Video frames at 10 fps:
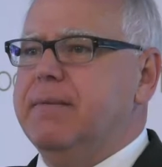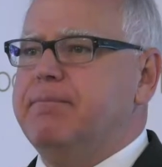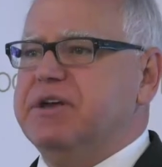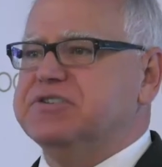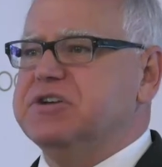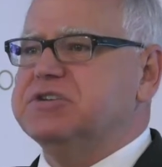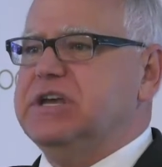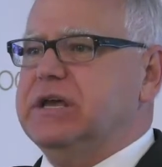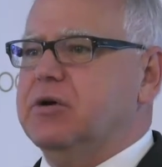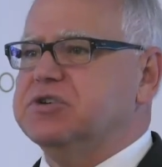business
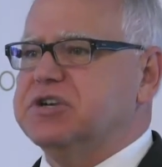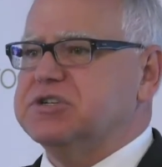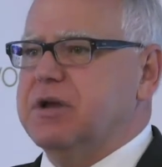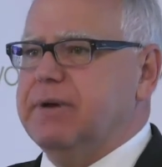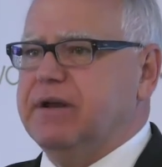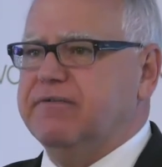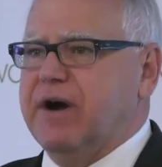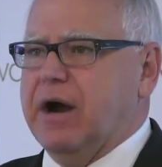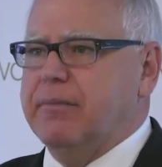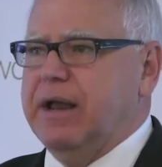ecosystem and
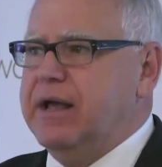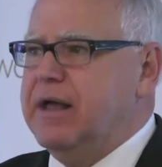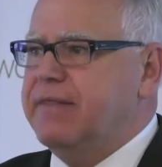environment.